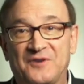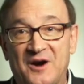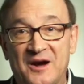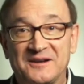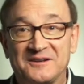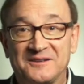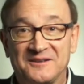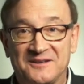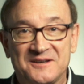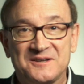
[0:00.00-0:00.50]

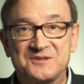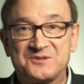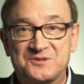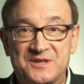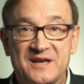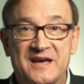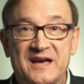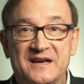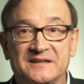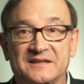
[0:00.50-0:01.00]

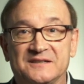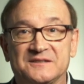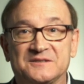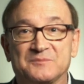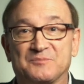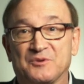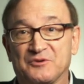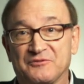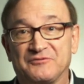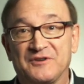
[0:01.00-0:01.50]
finalize that and
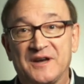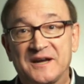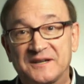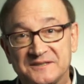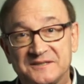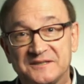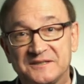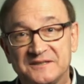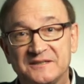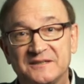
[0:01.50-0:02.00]
to
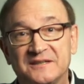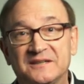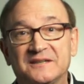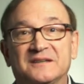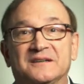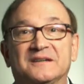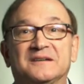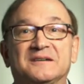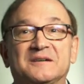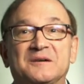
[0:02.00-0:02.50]
perfect it.
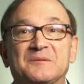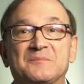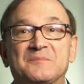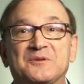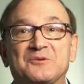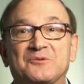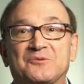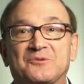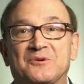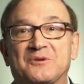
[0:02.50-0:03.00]

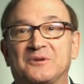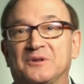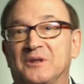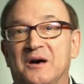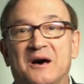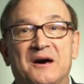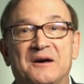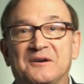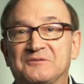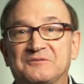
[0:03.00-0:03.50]
There were a
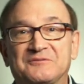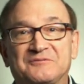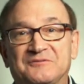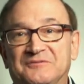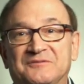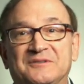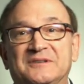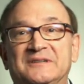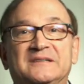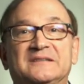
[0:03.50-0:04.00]
lot of
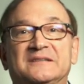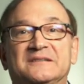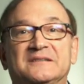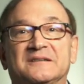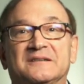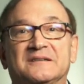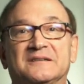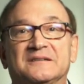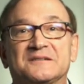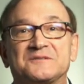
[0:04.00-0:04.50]

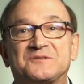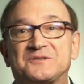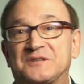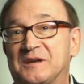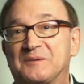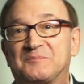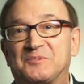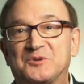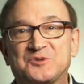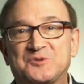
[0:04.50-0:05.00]

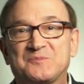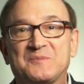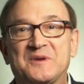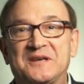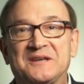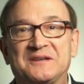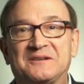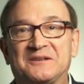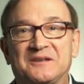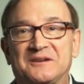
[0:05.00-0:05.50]
samples
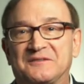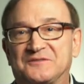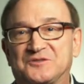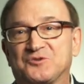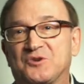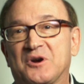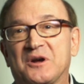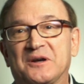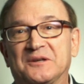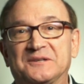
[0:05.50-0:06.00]
made, a lot of
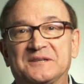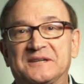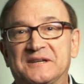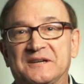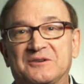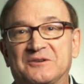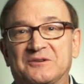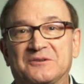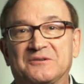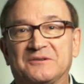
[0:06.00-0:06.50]
trial and
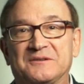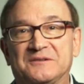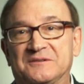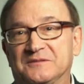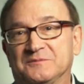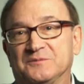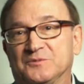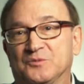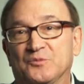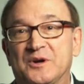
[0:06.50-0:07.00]
error,
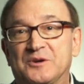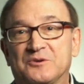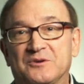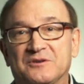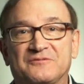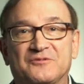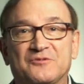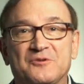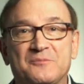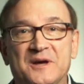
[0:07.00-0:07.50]
and it went
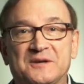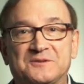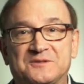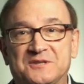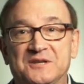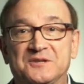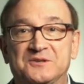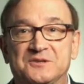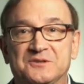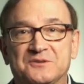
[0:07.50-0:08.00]
on for about
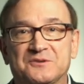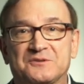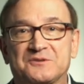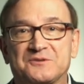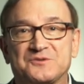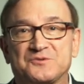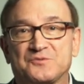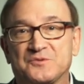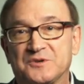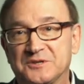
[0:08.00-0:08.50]
10
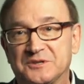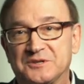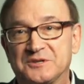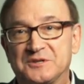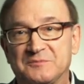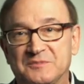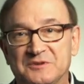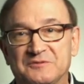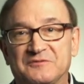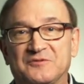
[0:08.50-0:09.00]
years,
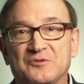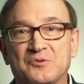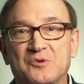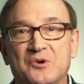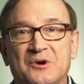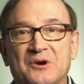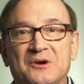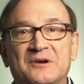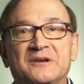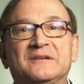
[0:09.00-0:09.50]
really,
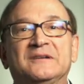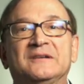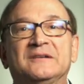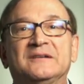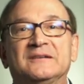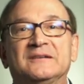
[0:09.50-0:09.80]
before